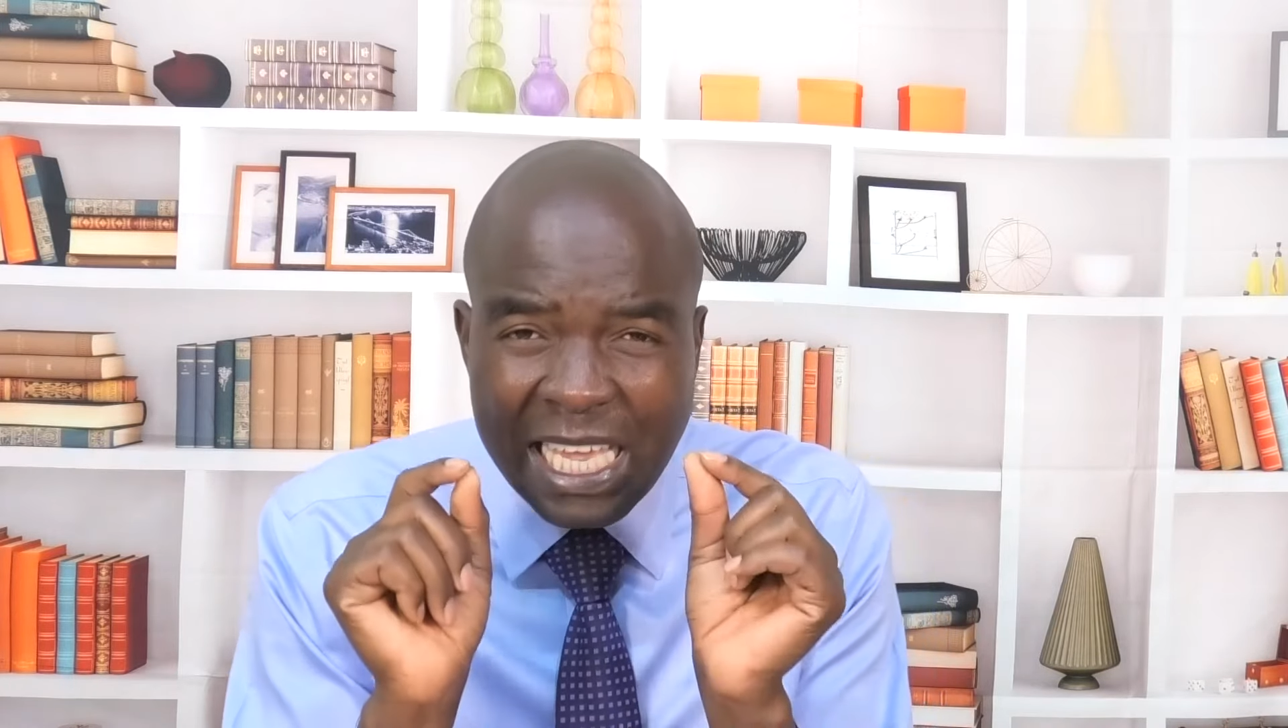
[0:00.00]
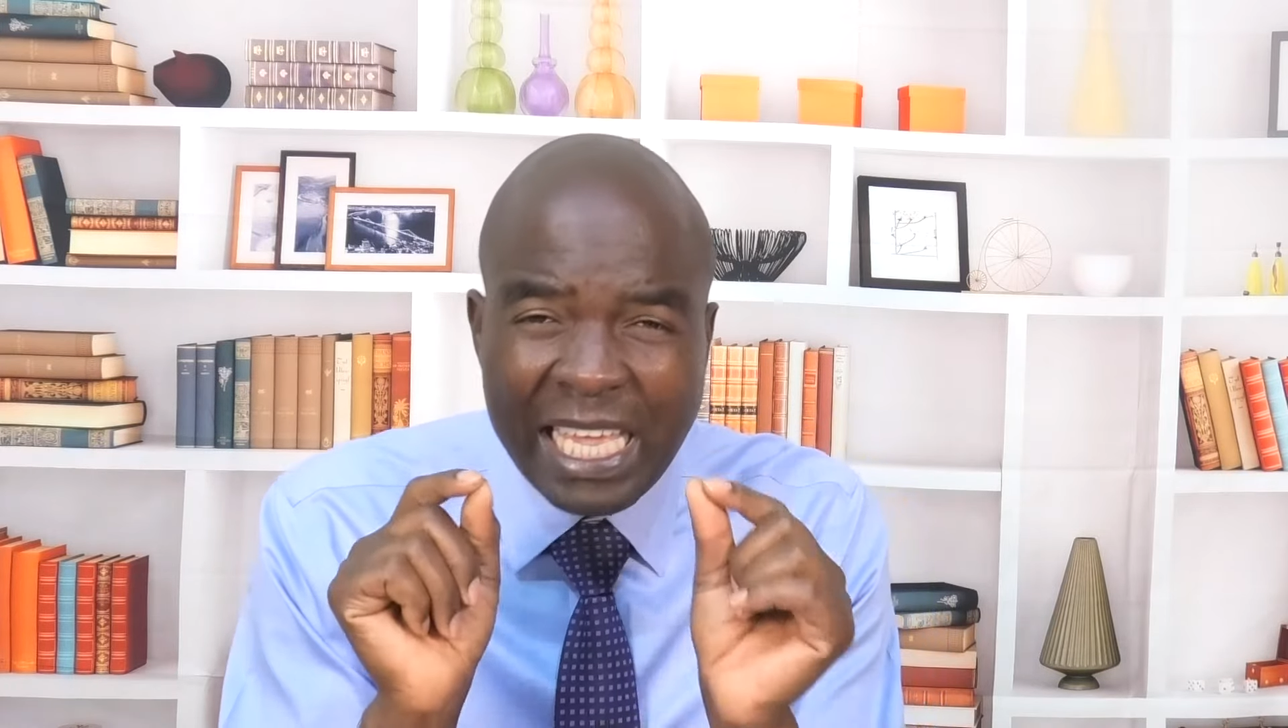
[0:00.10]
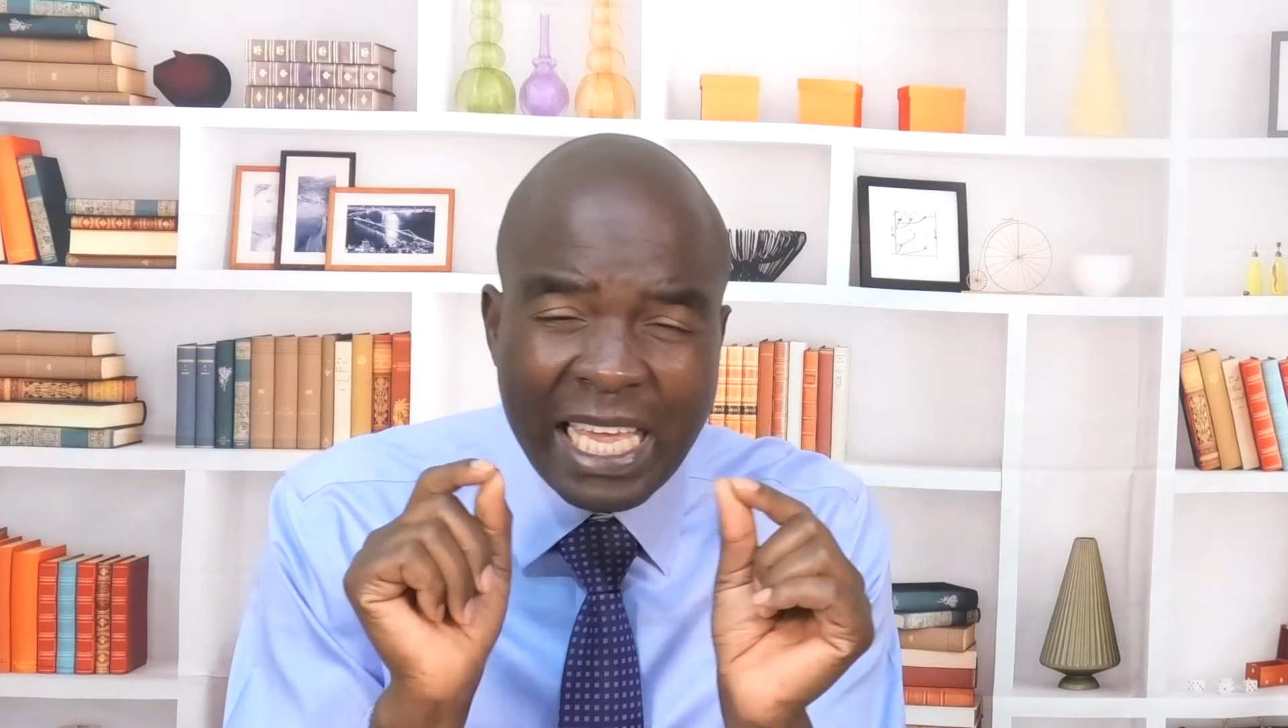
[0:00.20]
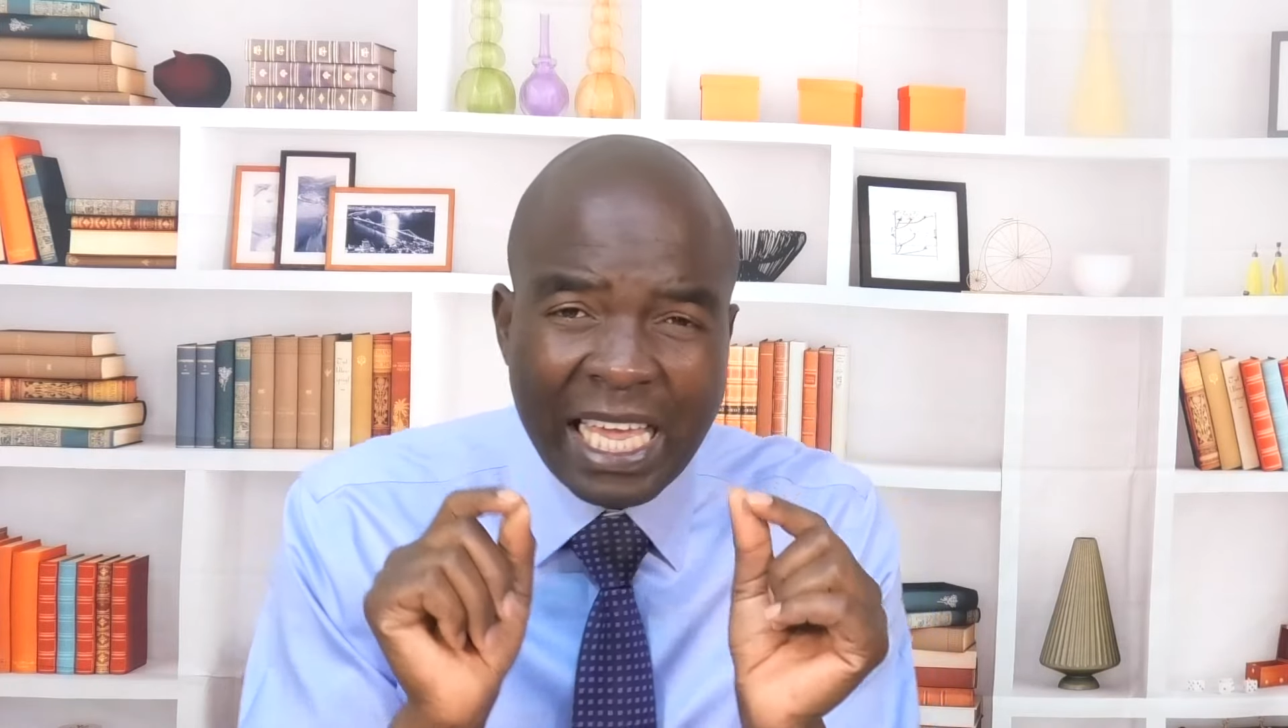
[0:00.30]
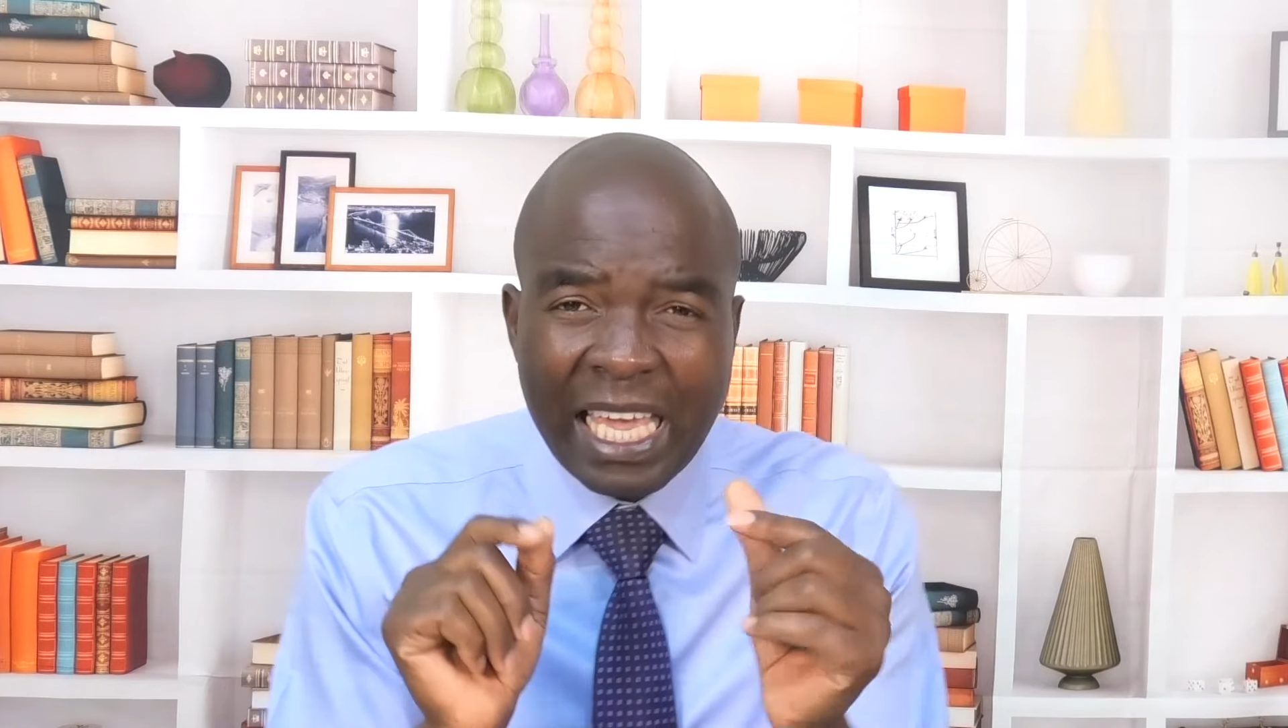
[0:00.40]

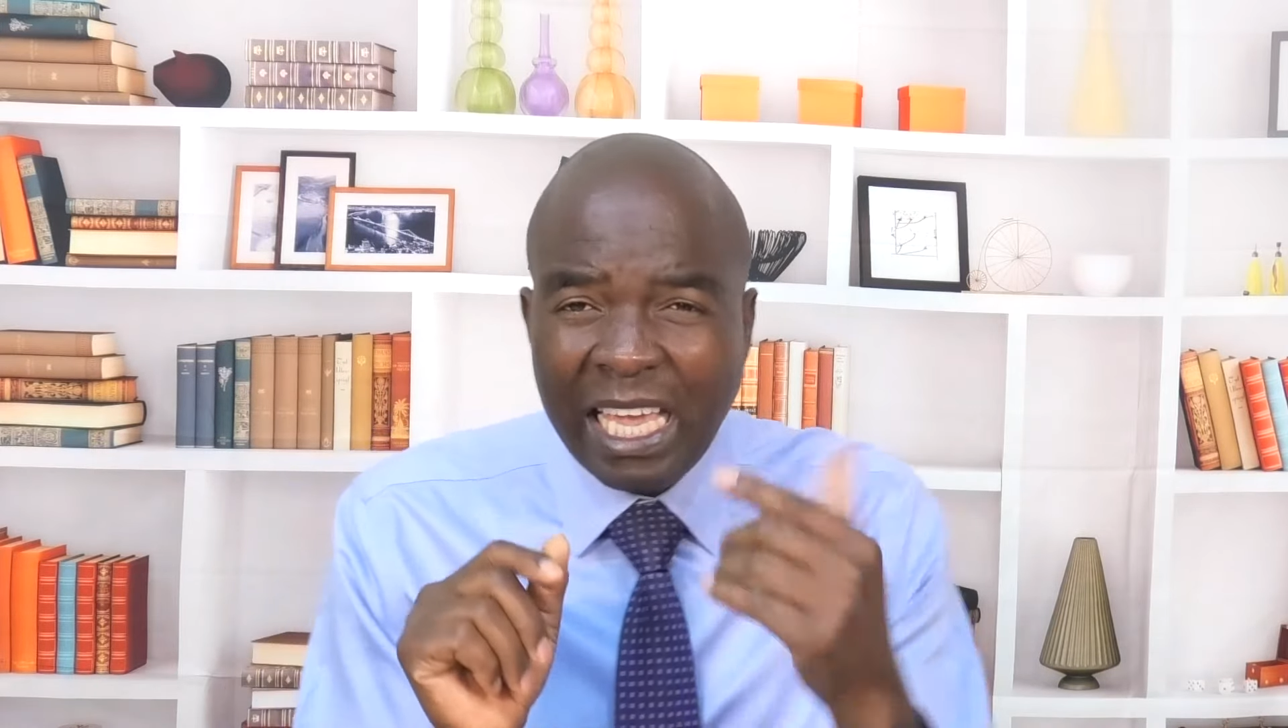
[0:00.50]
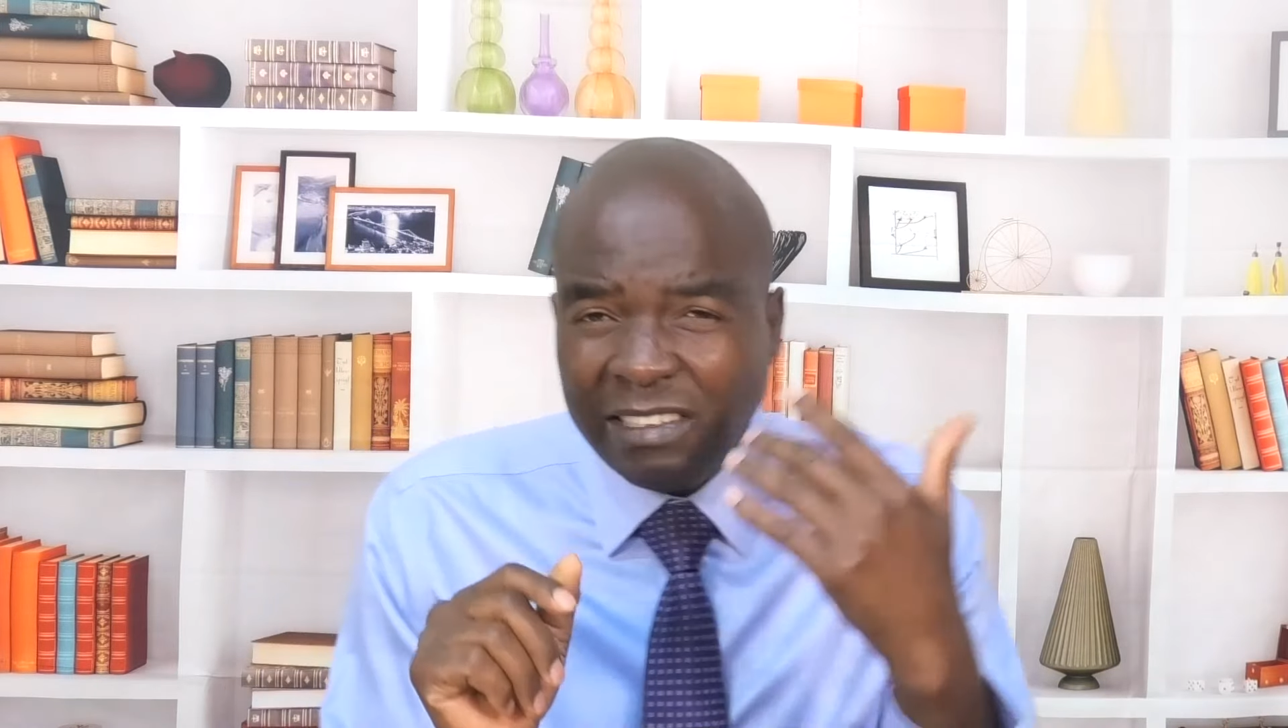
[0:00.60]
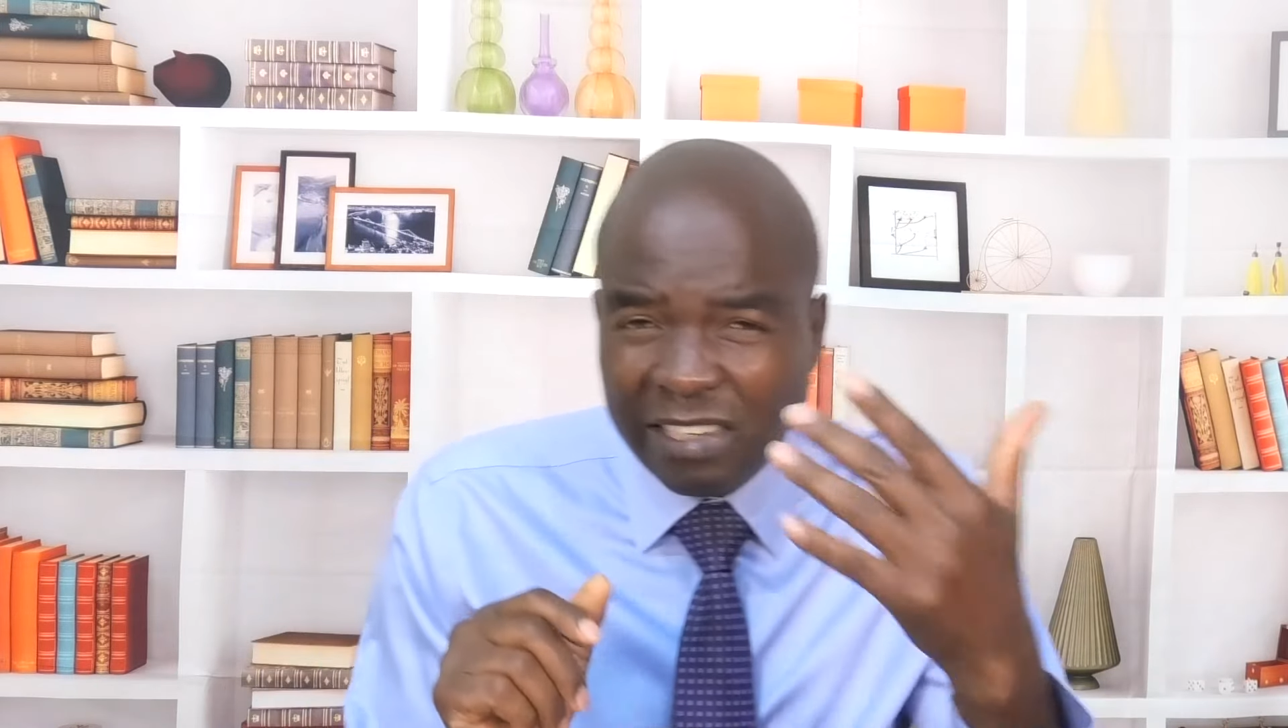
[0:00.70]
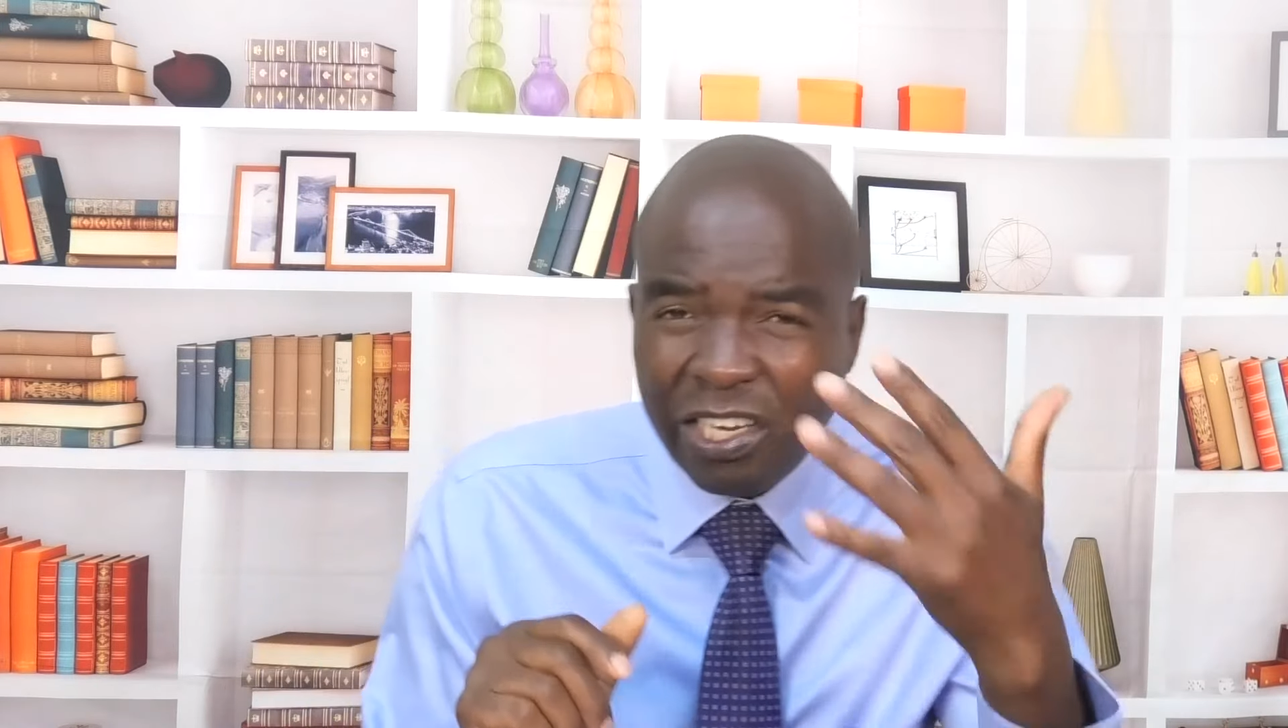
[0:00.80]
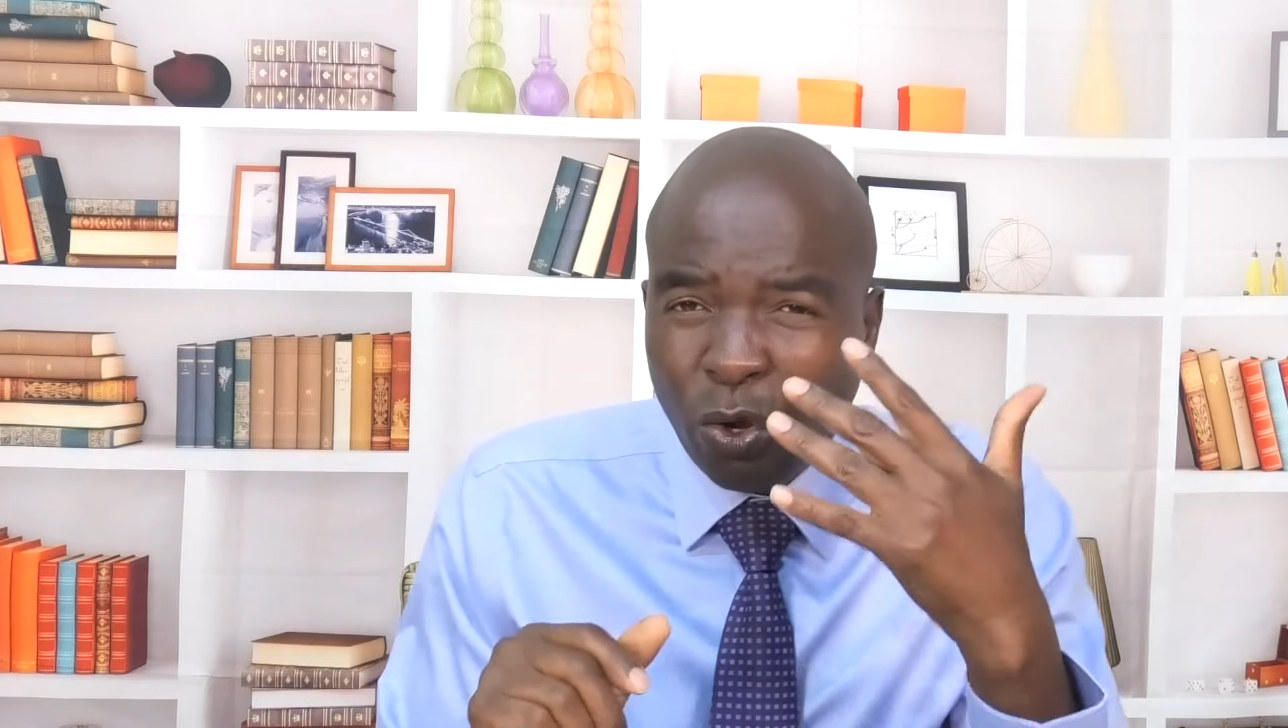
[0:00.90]

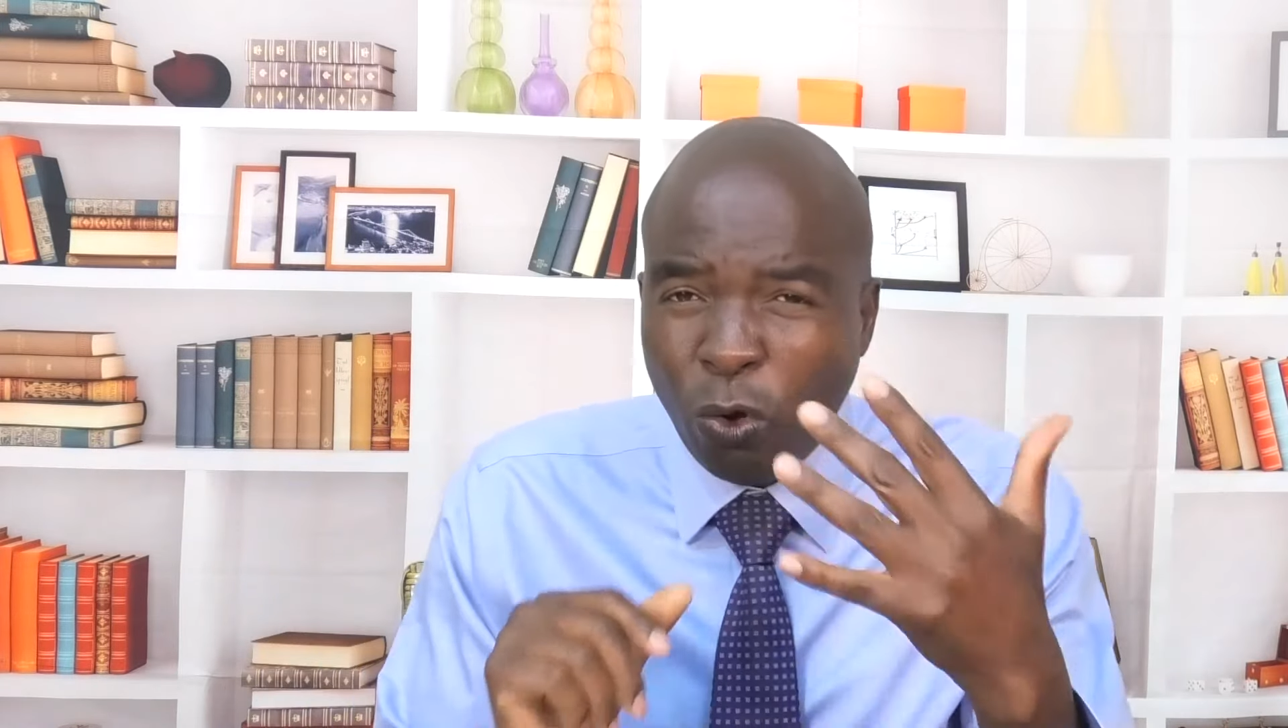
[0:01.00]
engage in